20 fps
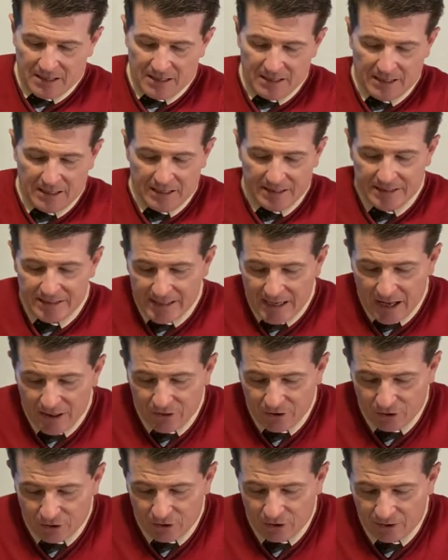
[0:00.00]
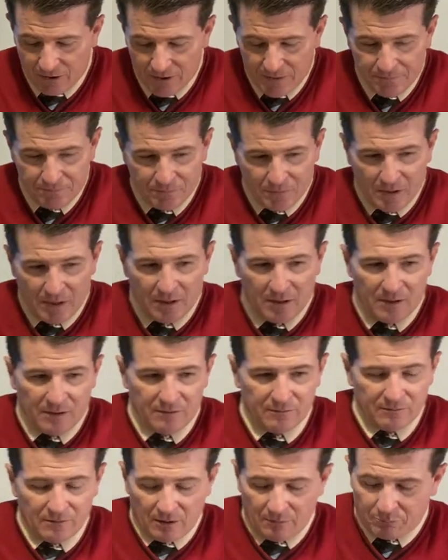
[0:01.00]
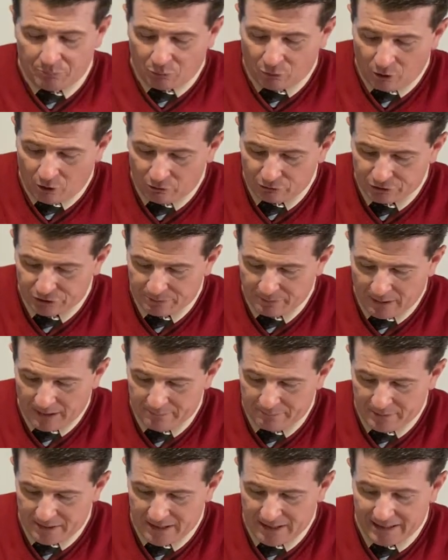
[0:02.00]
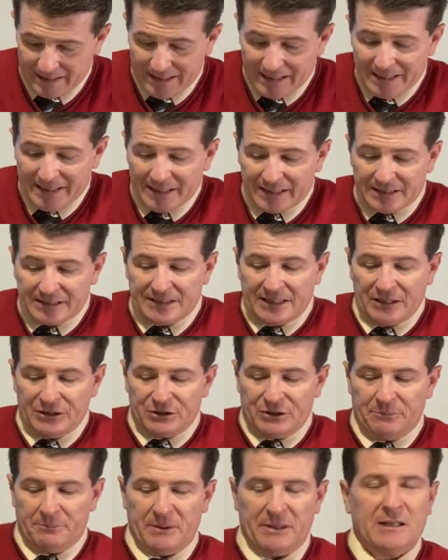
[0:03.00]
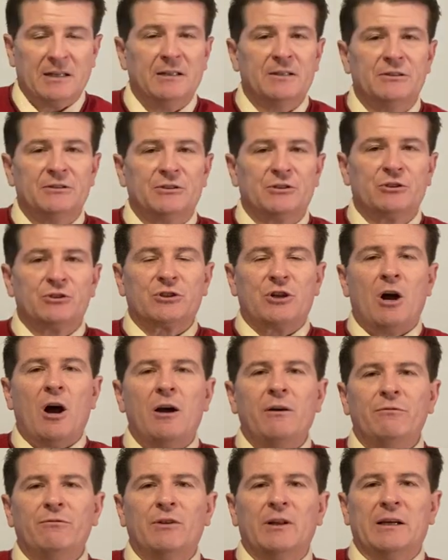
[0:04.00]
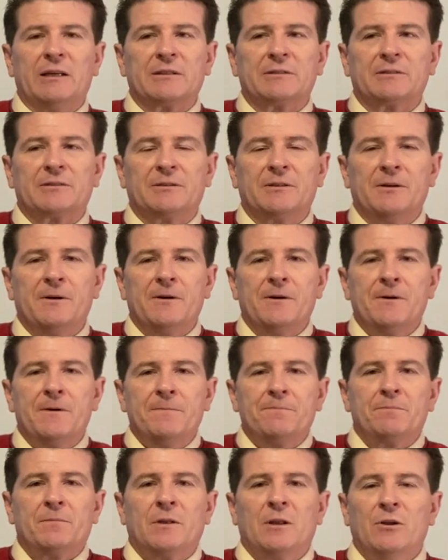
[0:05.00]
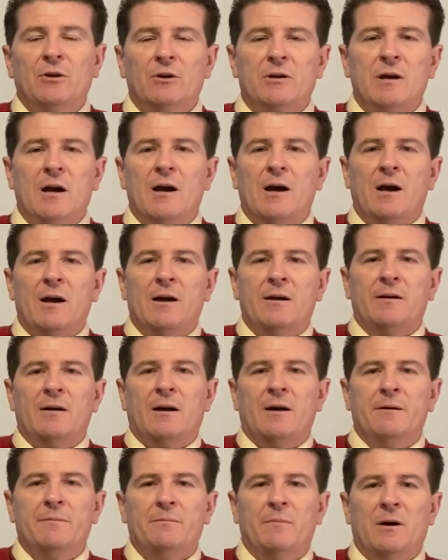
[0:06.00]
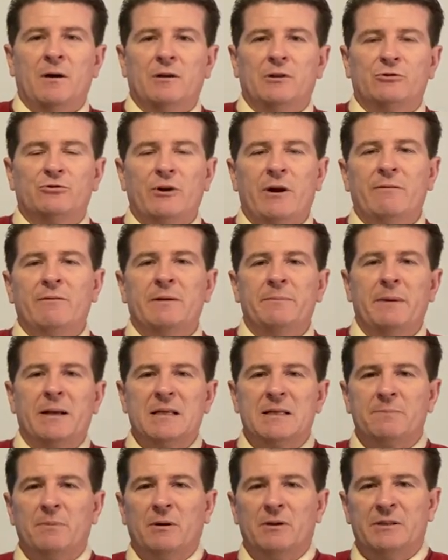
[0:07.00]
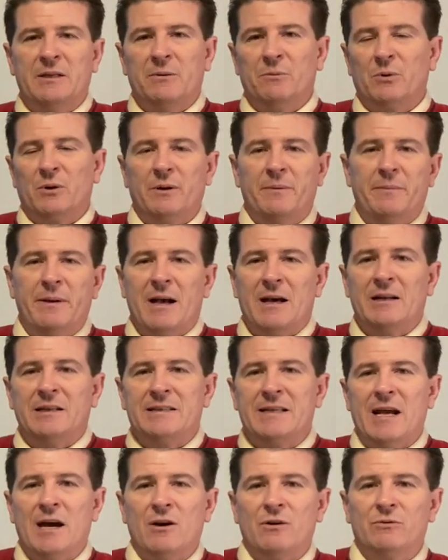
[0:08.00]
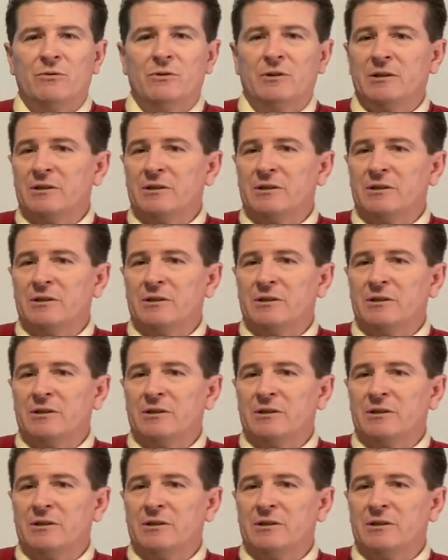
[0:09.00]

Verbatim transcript: Uh, another uh, approach might be I need an extension because there's conflicts. Look, I, I'm on a traveling baseball team. We're going to be out of town.